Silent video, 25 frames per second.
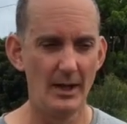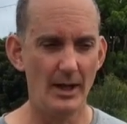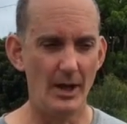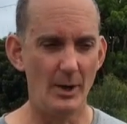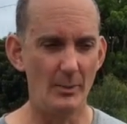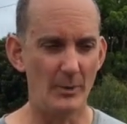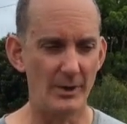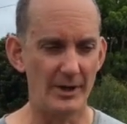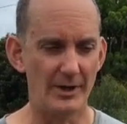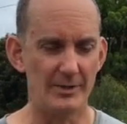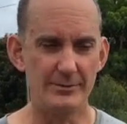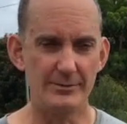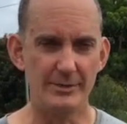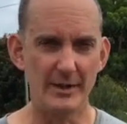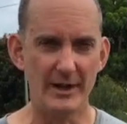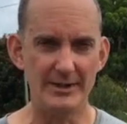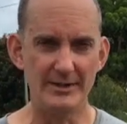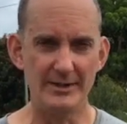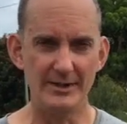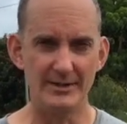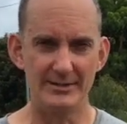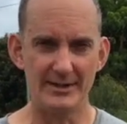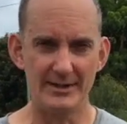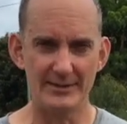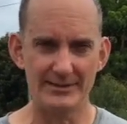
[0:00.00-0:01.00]
And what I
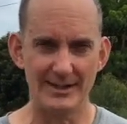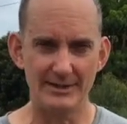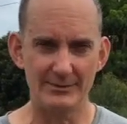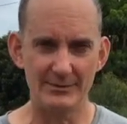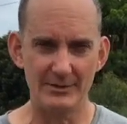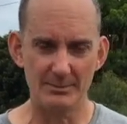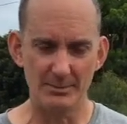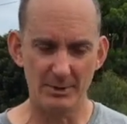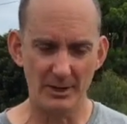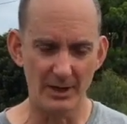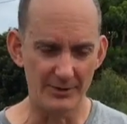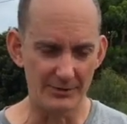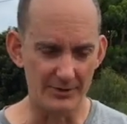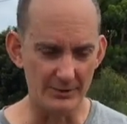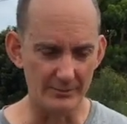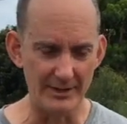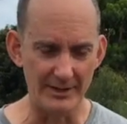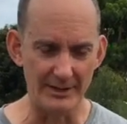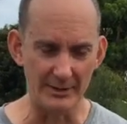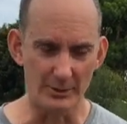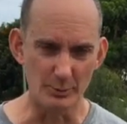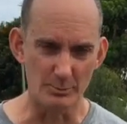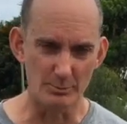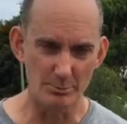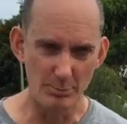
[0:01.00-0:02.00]
find is this gives the plants a
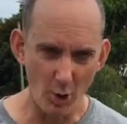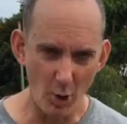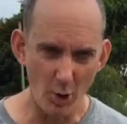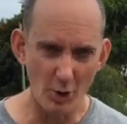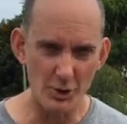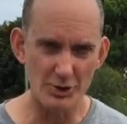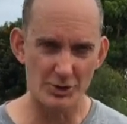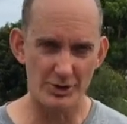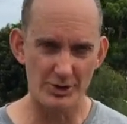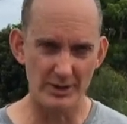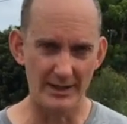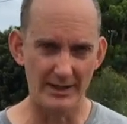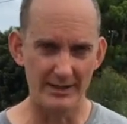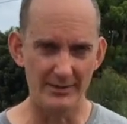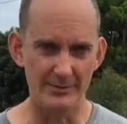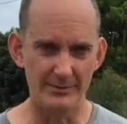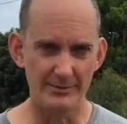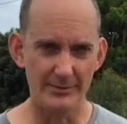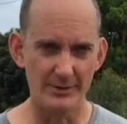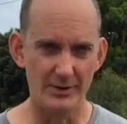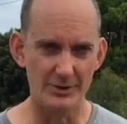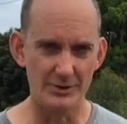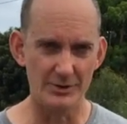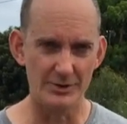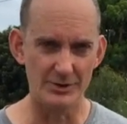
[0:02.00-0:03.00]
really good push in the
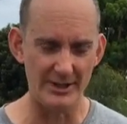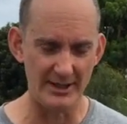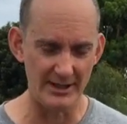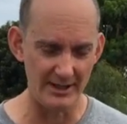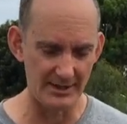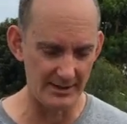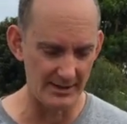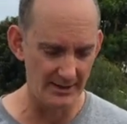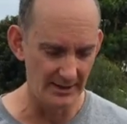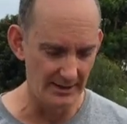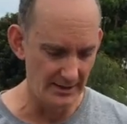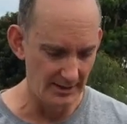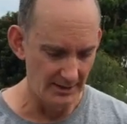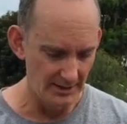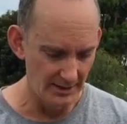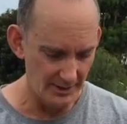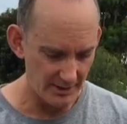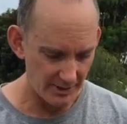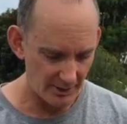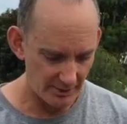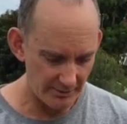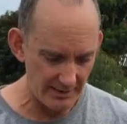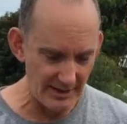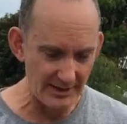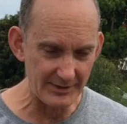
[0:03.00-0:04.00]
first year,
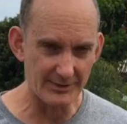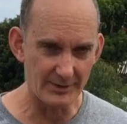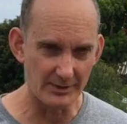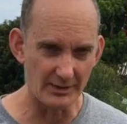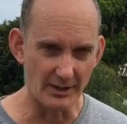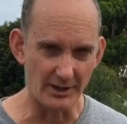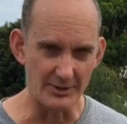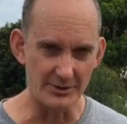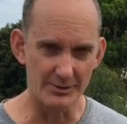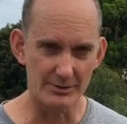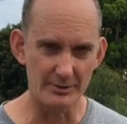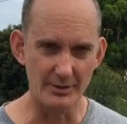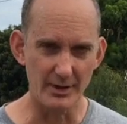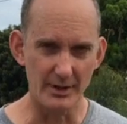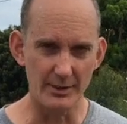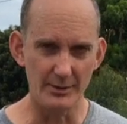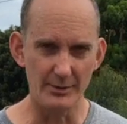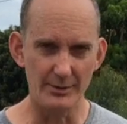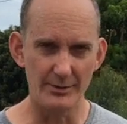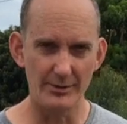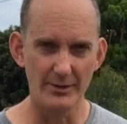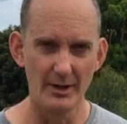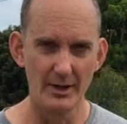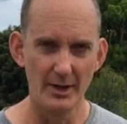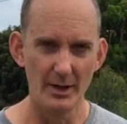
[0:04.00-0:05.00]
creates a nice
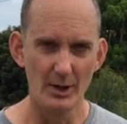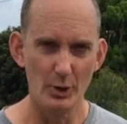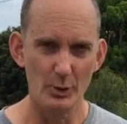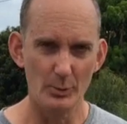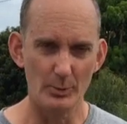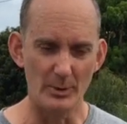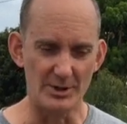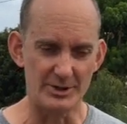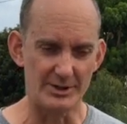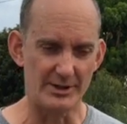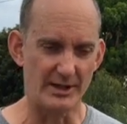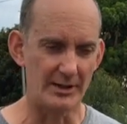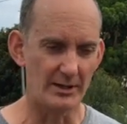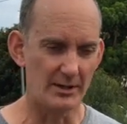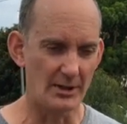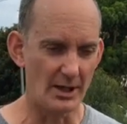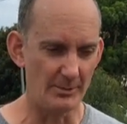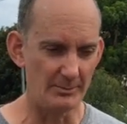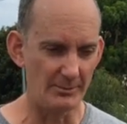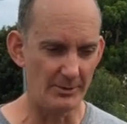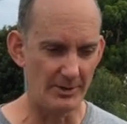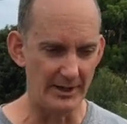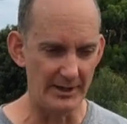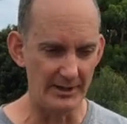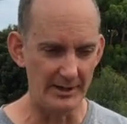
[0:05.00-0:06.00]
growth, which then
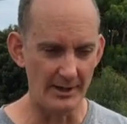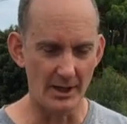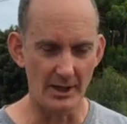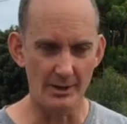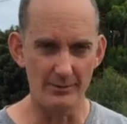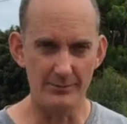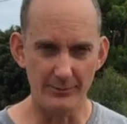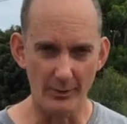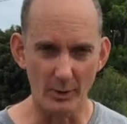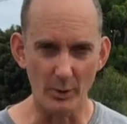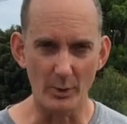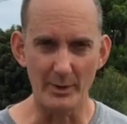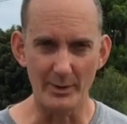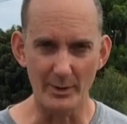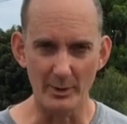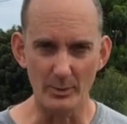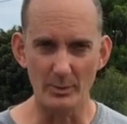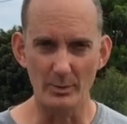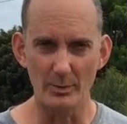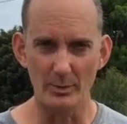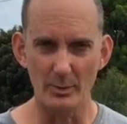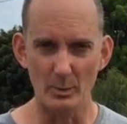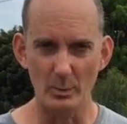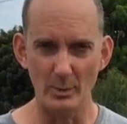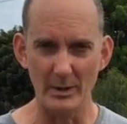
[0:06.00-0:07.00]
come the
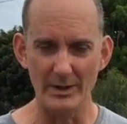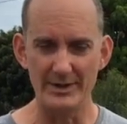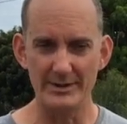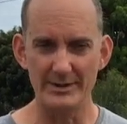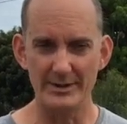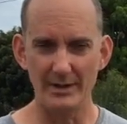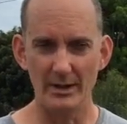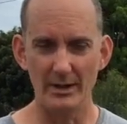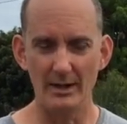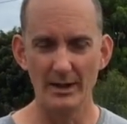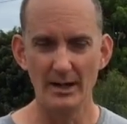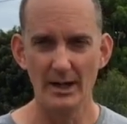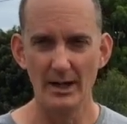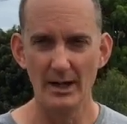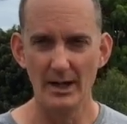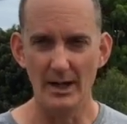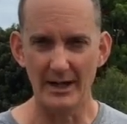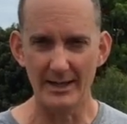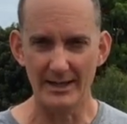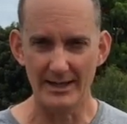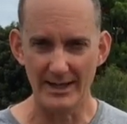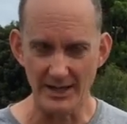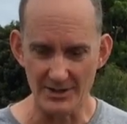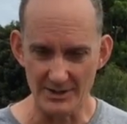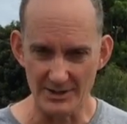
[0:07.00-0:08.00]
following winter I
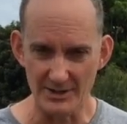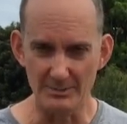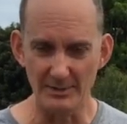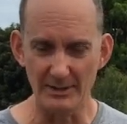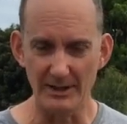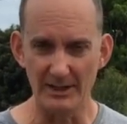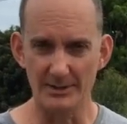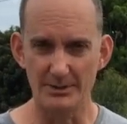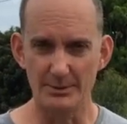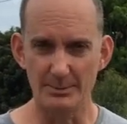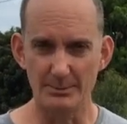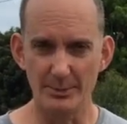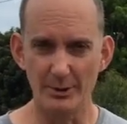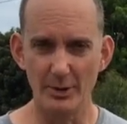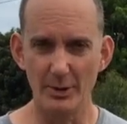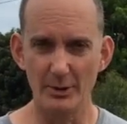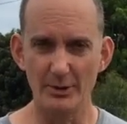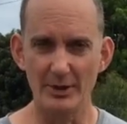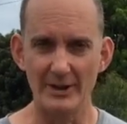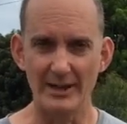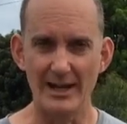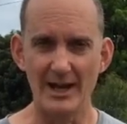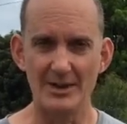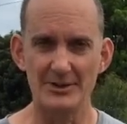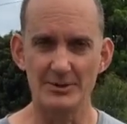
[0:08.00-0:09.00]
can actually begin to prune
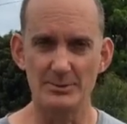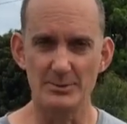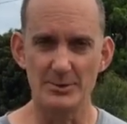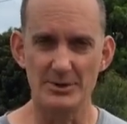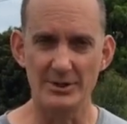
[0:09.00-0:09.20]
and get some